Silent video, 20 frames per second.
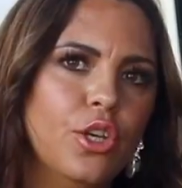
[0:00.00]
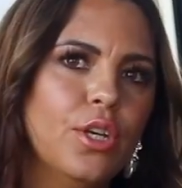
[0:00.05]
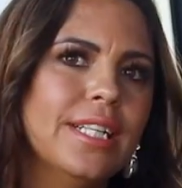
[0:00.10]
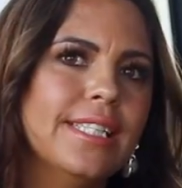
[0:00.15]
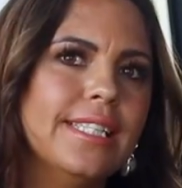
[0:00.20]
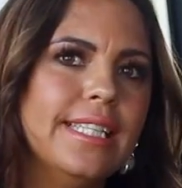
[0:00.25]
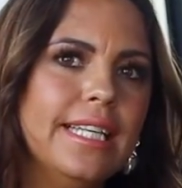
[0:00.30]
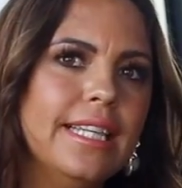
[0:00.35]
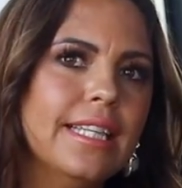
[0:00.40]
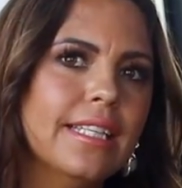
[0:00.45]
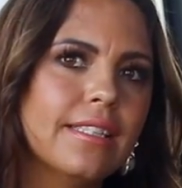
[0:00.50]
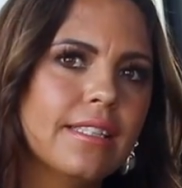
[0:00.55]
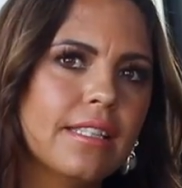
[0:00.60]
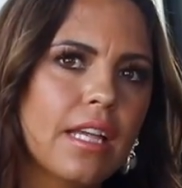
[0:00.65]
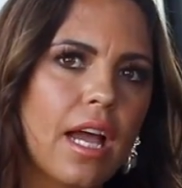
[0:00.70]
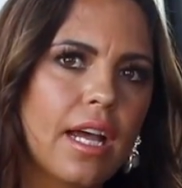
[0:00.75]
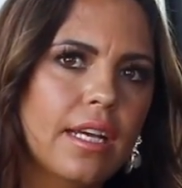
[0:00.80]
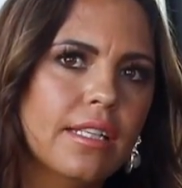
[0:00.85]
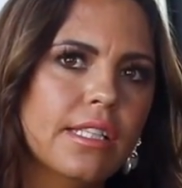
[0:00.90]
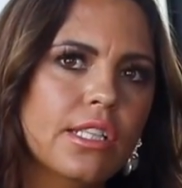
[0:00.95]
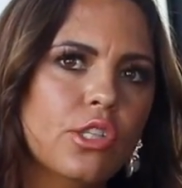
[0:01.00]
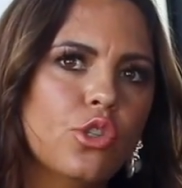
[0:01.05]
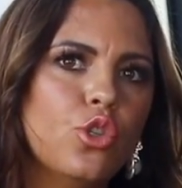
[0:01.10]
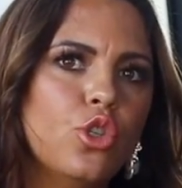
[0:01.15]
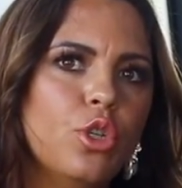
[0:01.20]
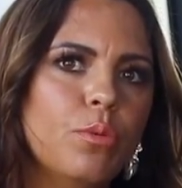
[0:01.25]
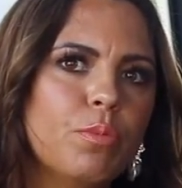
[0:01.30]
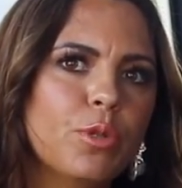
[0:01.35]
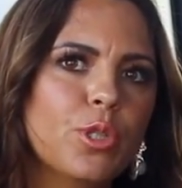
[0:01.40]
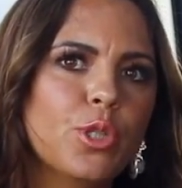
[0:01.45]
You can see the size is
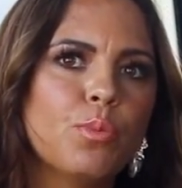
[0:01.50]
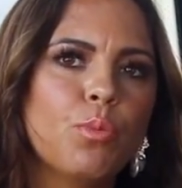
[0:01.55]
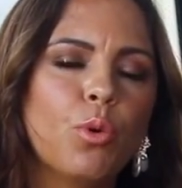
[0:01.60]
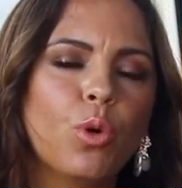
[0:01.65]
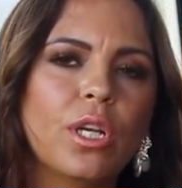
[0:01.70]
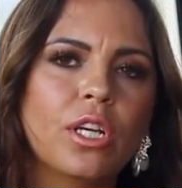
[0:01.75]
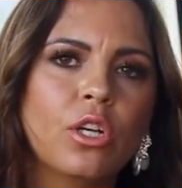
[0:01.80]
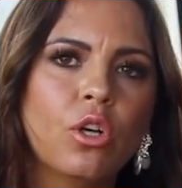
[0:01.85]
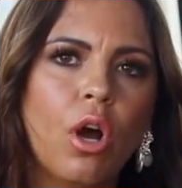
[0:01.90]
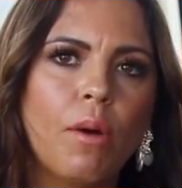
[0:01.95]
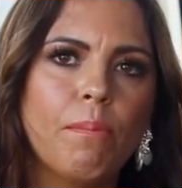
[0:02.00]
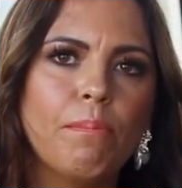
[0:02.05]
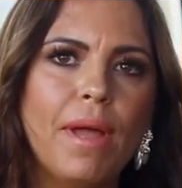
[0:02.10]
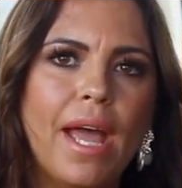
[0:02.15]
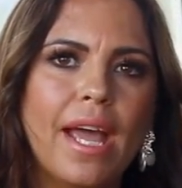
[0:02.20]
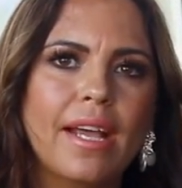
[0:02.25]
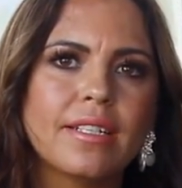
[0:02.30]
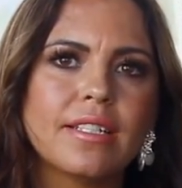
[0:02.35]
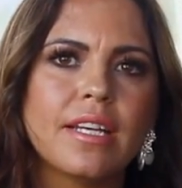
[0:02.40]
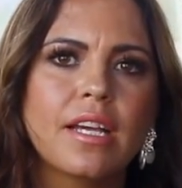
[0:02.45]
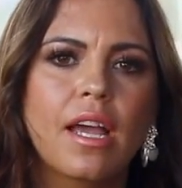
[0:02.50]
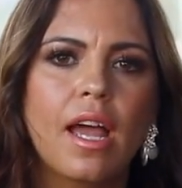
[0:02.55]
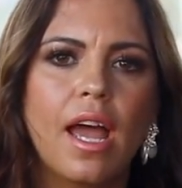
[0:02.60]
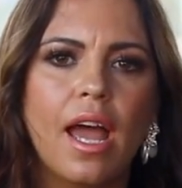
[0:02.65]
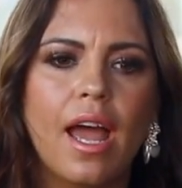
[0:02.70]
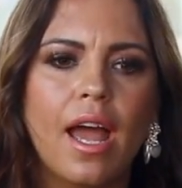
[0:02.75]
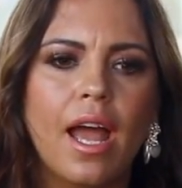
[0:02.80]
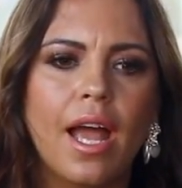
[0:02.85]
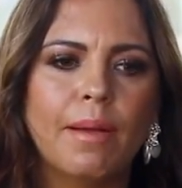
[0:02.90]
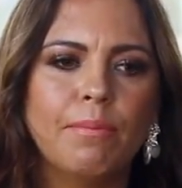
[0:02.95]
super small and compact,
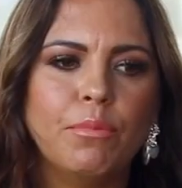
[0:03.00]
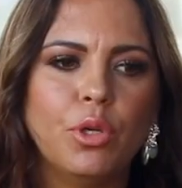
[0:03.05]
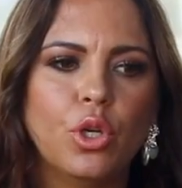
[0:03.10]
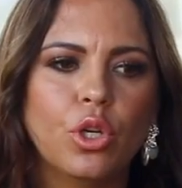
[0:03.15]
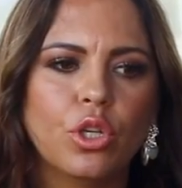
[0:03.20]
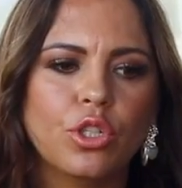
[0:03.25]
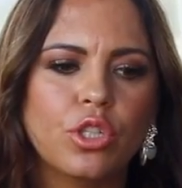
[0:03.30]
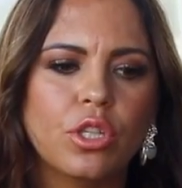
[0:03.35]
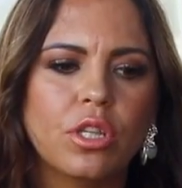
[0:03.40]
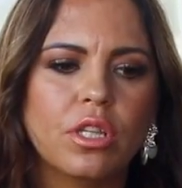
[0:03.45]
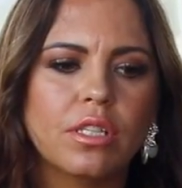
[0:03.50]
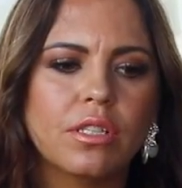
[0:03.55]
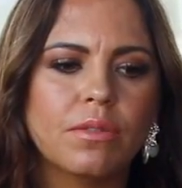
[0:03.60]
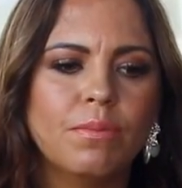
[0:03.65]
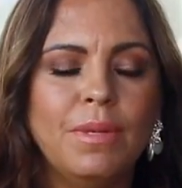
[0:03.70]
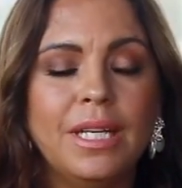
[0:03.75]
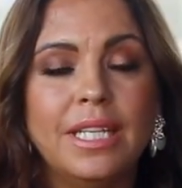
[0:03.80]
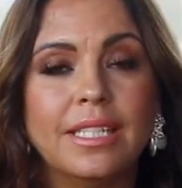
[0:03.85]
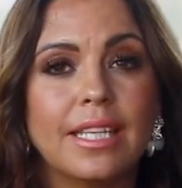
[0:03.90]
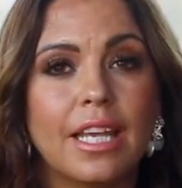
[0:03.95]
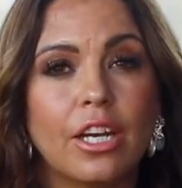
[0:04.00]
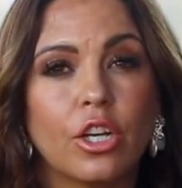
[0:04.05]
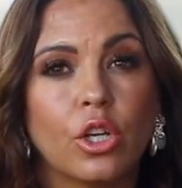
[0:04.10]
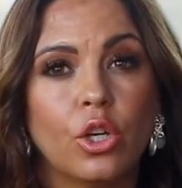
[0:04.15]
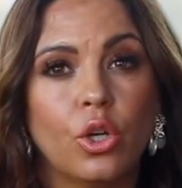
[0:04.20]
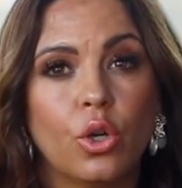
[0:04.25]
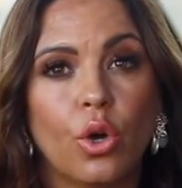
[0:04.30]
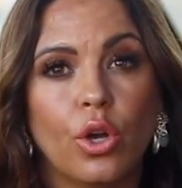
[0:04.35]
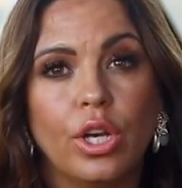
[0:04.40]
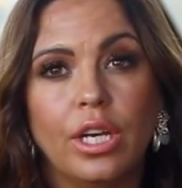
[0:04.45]
so this means that it
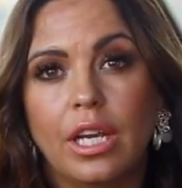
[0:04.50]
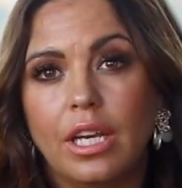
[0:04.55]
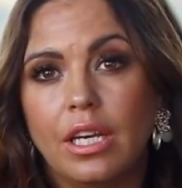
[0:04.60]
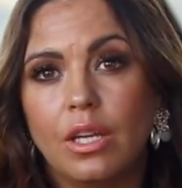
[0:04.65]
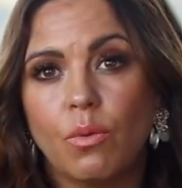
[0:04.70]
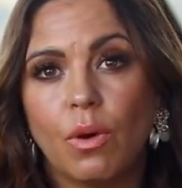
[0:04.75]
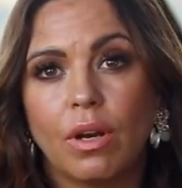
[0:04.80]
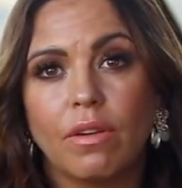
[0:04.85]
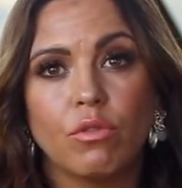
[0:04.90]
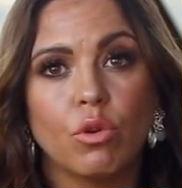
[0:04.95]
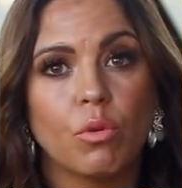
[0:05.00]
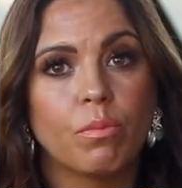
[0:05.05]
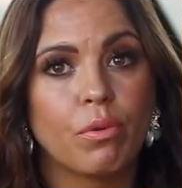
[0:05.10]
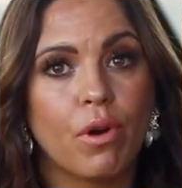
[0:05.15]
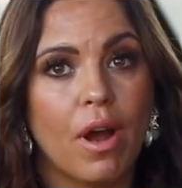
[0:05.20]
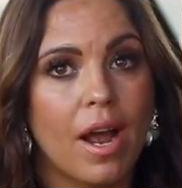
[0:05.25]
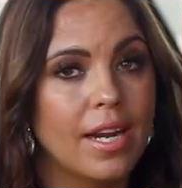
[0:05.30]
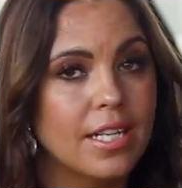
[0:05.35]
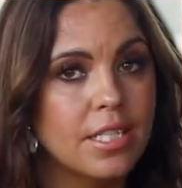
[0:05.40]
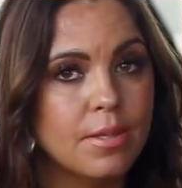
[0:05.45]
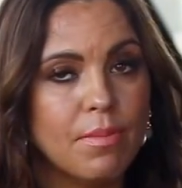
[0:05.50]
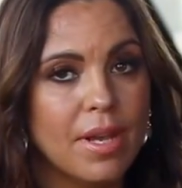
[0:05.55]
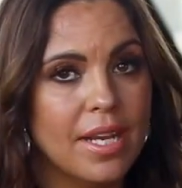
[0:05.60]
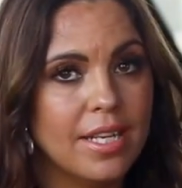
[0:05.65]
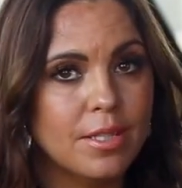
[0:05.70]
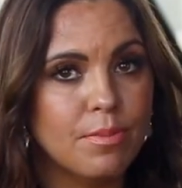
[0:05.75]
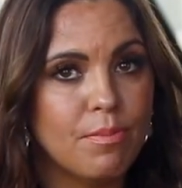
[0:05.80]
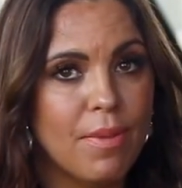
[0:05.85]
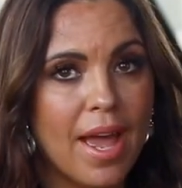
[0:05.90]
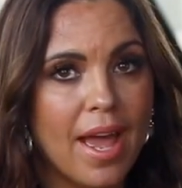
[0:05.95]
can go in any one of your
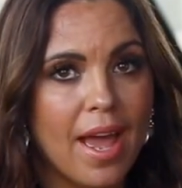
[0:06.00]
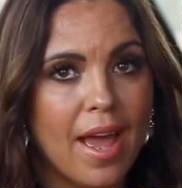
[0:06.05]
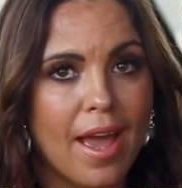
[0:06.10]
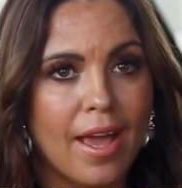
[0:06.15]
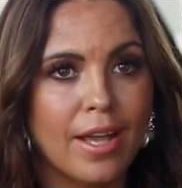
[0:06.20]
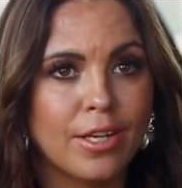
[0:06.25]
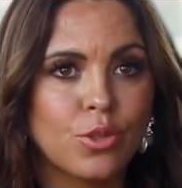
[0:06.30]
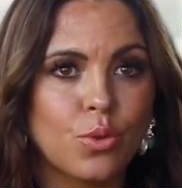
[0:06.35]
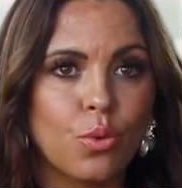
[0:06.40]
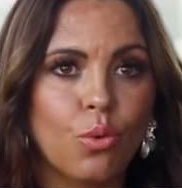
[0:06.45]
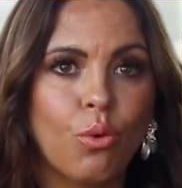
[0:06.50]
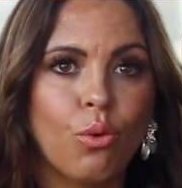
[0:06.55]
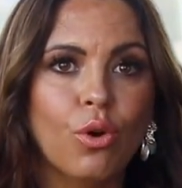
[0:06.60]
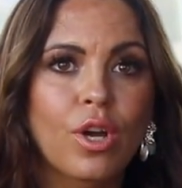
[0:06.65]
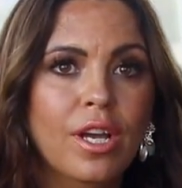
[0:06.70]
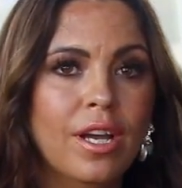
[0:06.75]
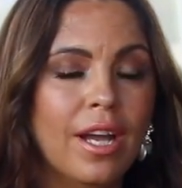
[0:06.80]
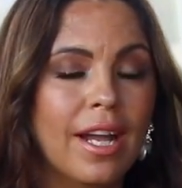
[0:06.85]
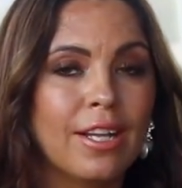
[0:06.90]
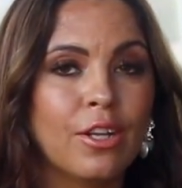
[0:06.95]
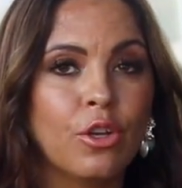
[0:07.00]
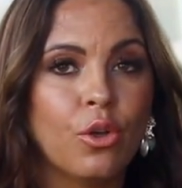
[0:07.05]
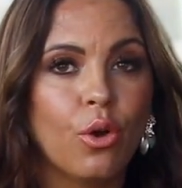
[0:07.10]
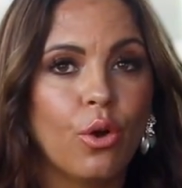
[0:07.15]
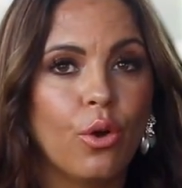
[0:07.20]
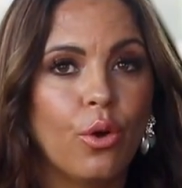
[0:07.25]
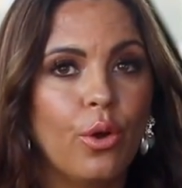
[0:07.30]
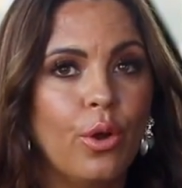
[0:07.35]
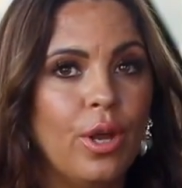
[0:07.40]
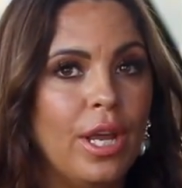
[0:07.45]
bridesmaids bags, or it can
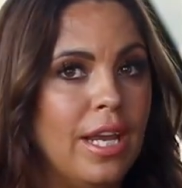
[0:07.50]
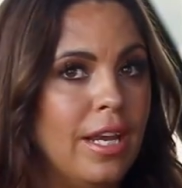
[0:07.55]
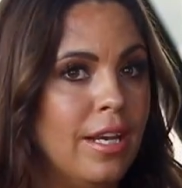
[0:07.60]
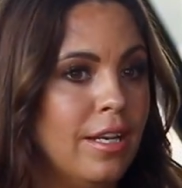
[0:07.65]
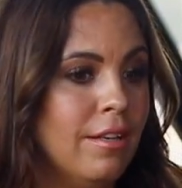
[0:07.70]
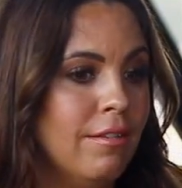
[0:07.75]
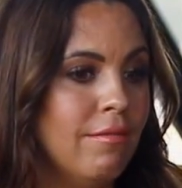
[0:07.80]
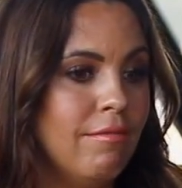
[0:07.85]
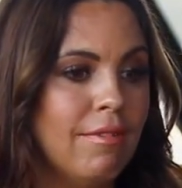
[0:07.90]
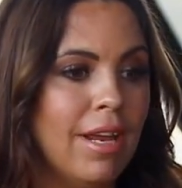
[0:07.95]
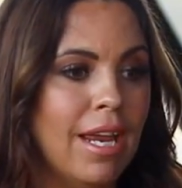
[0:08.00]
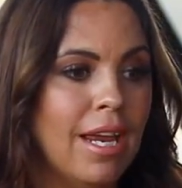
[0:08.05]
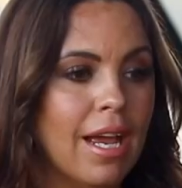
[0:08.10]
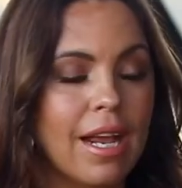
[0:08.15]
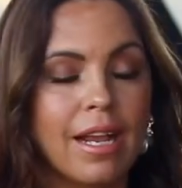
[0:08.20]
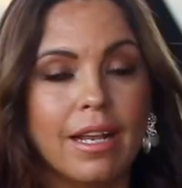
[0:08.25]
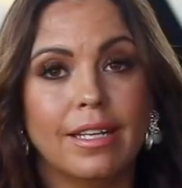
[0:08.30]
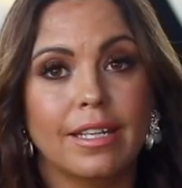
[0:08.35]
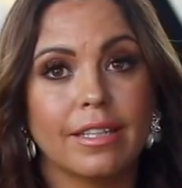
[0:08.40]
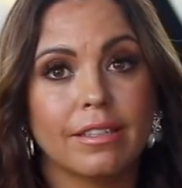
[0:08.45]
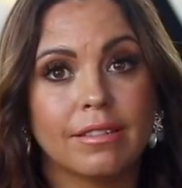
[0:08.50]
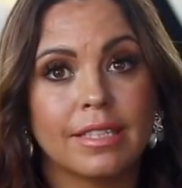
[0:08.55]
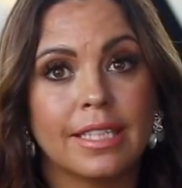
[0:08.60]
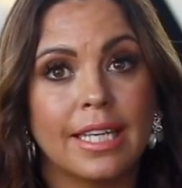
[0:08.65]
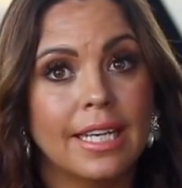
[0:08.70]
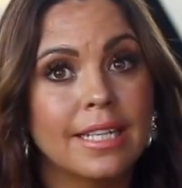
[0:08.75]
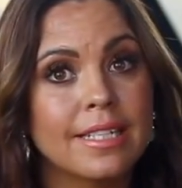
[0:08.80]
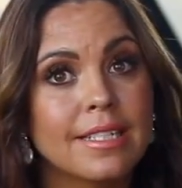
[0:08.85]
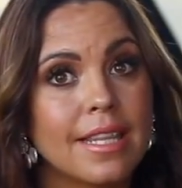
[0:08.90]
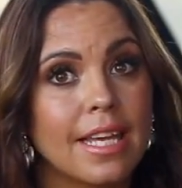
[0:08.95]
go in a little
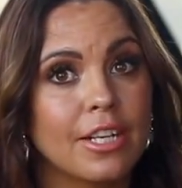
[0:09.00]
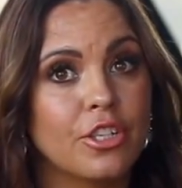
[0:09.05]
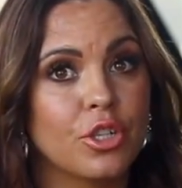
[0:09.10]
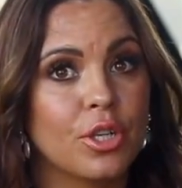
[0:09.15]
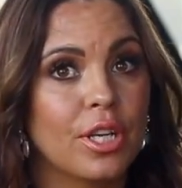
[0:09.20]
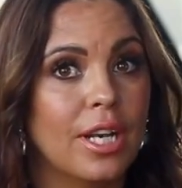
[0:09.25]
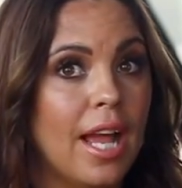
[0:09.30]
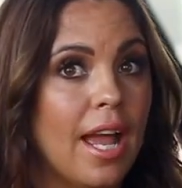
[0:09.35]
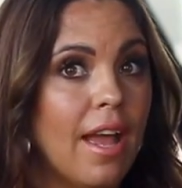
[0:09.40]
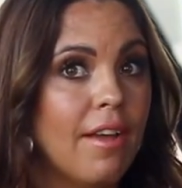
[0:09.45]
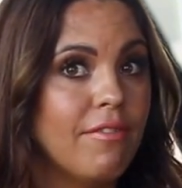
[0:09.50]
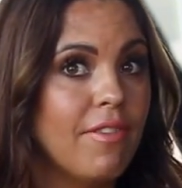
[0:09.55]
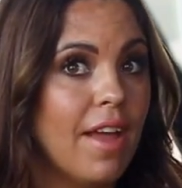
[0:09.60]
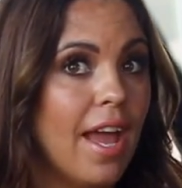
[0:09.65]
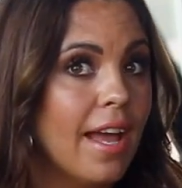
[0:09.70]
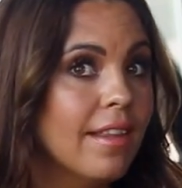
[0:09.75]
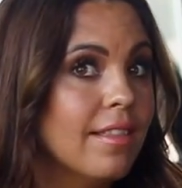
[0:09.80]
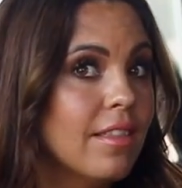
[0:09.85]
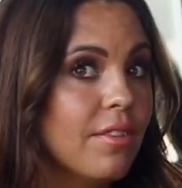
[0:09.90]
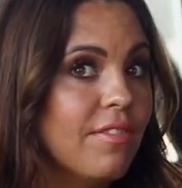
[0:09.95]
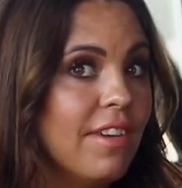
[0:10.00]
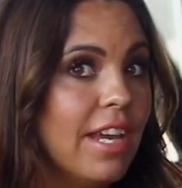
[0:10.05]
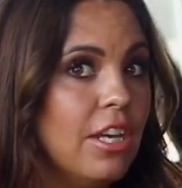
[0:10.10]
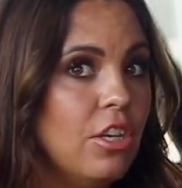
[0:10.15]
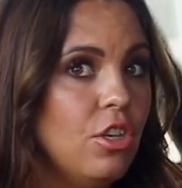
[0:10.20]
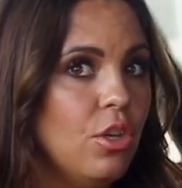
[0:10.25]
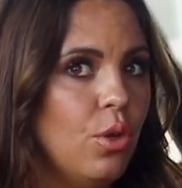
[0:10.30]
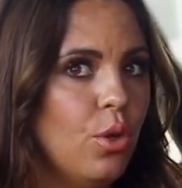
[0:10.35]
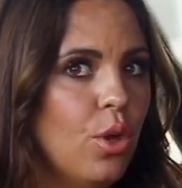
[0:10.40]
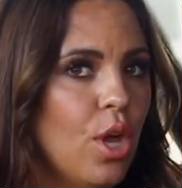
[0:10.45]
kit that you could have at the
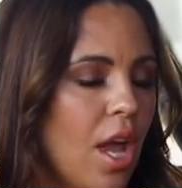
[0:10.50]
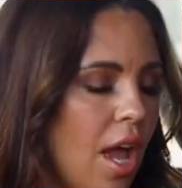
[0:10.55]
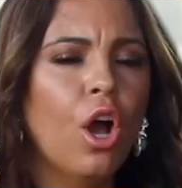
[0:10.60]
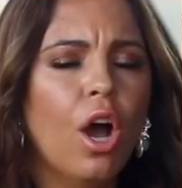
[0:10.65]
venue.